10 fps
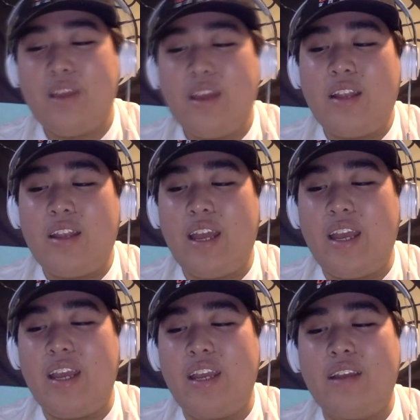
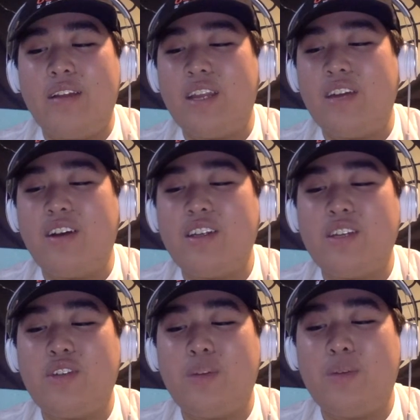They lost to the
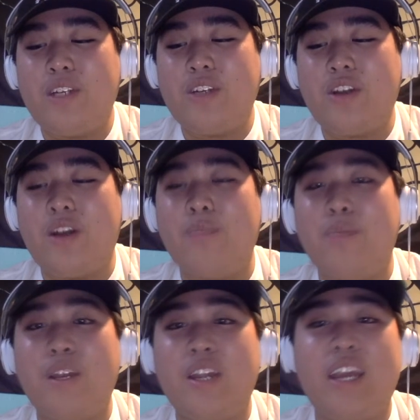Trailblazers on
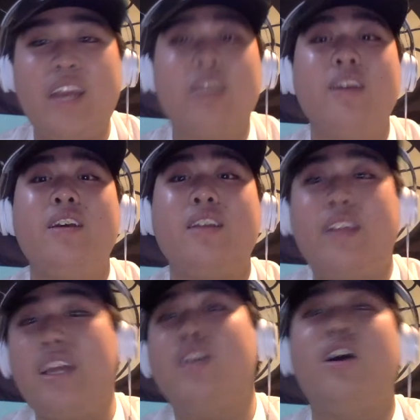Monday.
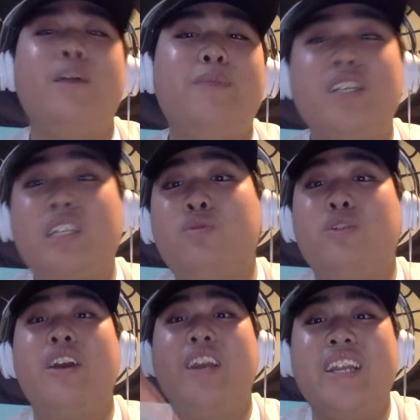Thank God, because I
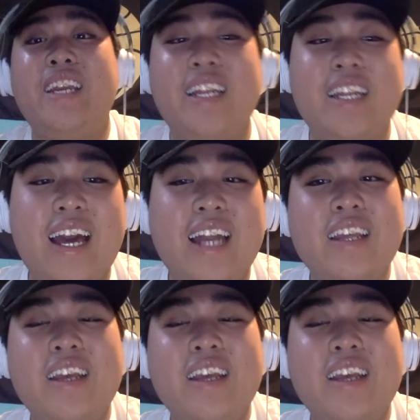really needed that.